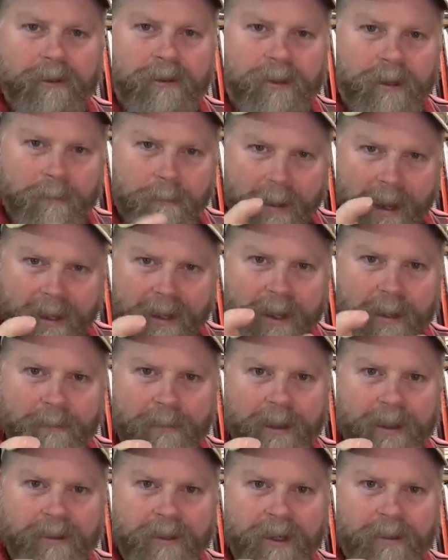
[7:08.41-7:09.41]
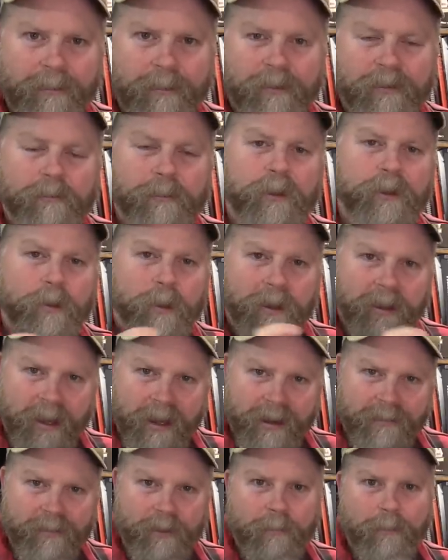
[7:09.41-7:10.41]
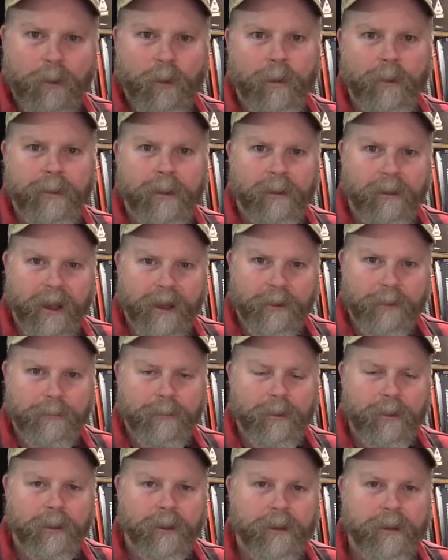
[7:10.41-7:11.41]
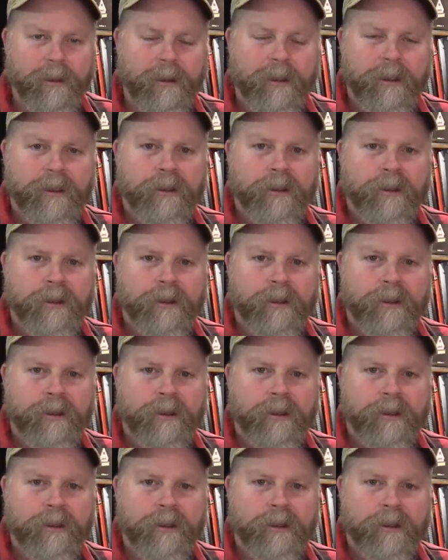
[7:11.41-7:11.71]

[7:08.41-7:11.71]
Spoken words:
to make up that difference between the heavier bullet and the lighter bullet.